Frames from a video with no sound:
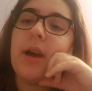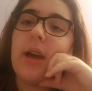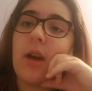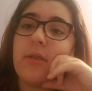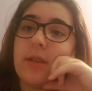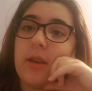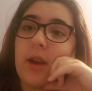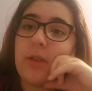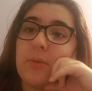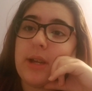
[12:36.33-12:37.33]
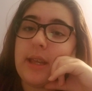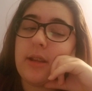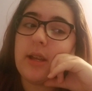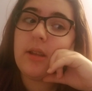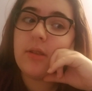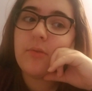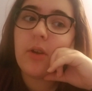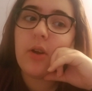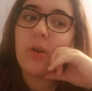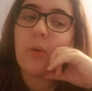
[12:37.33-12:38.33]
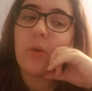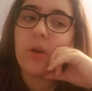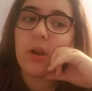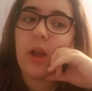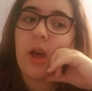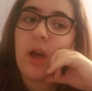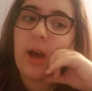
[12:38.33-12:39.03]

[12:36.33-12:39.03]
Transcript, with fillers: But I'll see you guys when I either end this vlog or